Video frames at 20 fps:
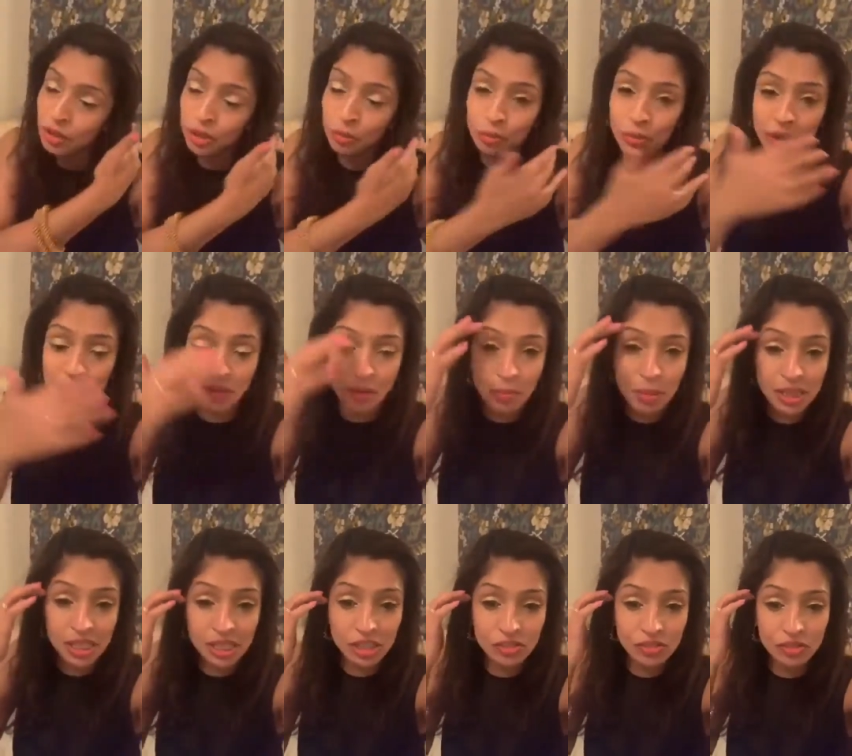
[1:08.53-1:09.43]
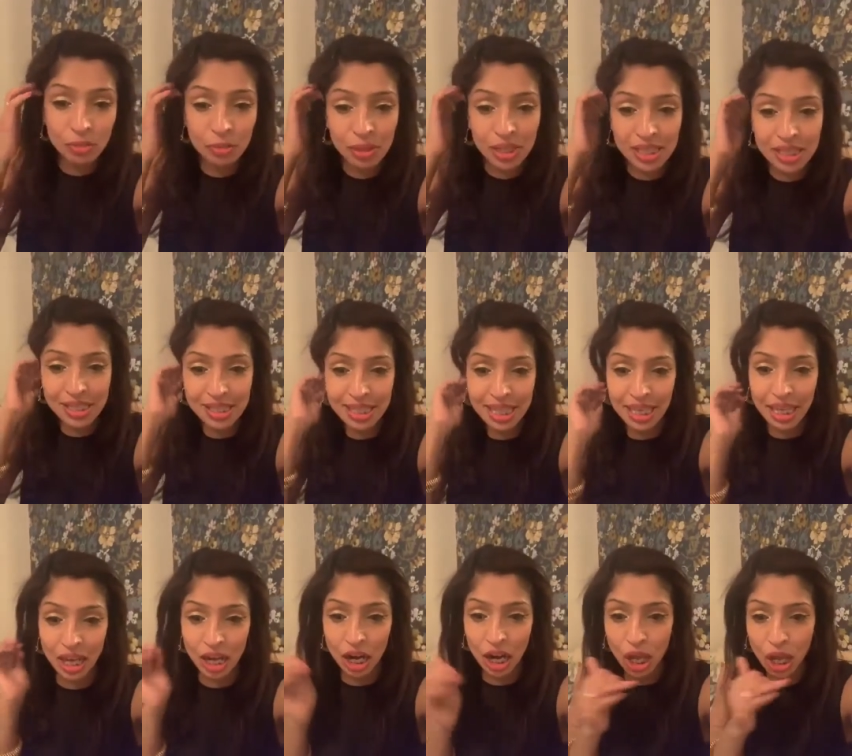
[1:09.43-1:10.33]
a private message from me to say
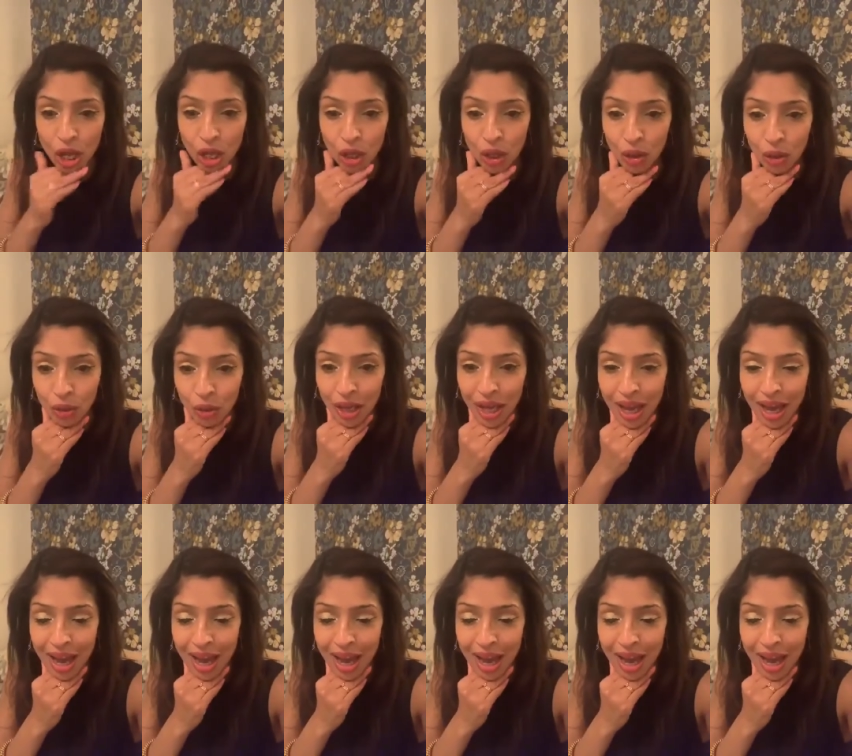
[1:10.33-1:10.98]
hello.